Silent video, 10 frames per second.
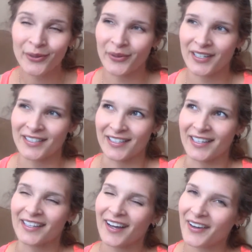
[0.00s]
where it's
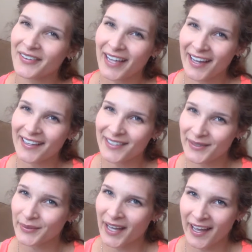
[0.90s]
like, oh yeah, he's
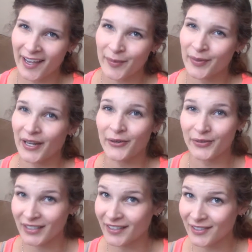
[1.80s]
okay, but I don't
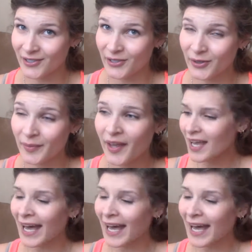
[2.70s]
really listen to him.